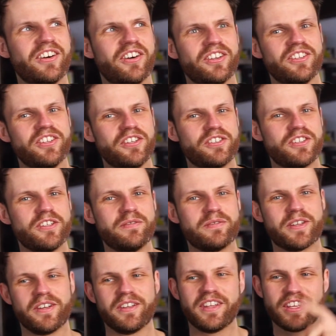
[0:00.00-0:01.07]
on YouTube,
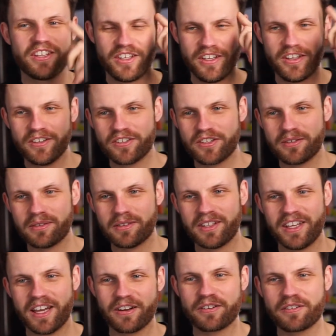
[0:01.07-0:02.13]
so thank you YouTube for
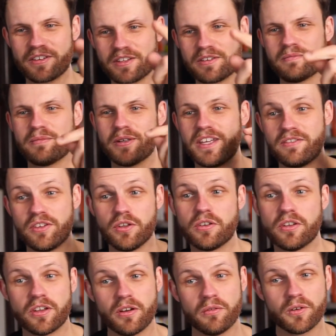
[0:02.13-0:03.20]
the algorithm, but if you could
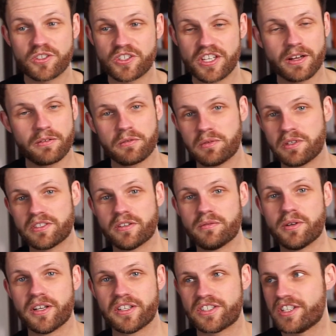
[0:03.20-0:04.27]
go and watch it, that would mean so
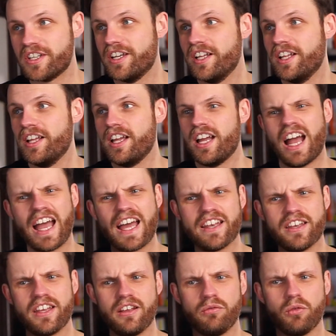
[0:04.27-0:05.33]
much.
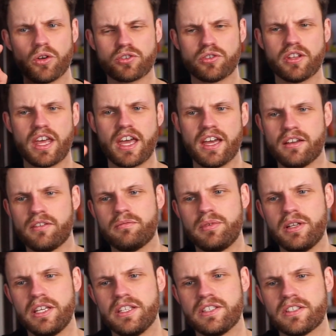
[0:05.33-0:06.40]
And whilst you're there,
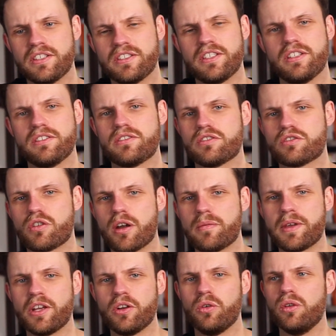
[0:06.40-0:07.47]
please consider
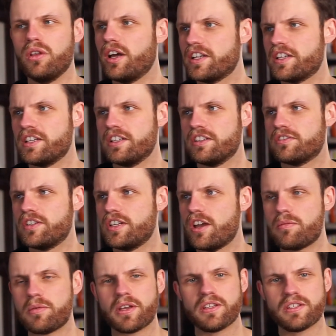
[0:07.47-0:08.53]
subscribing or liking this video,
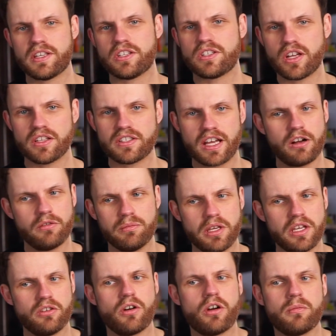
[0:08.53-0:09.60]
because it does help me
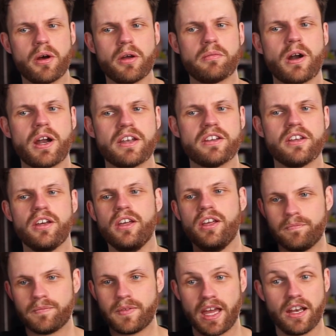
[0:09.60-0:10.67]
grow my brand
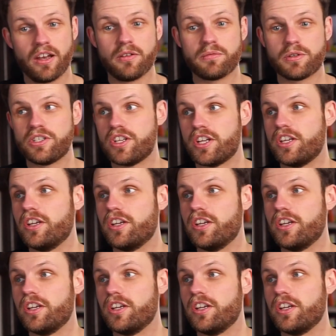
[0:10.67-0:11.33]
and I appreciate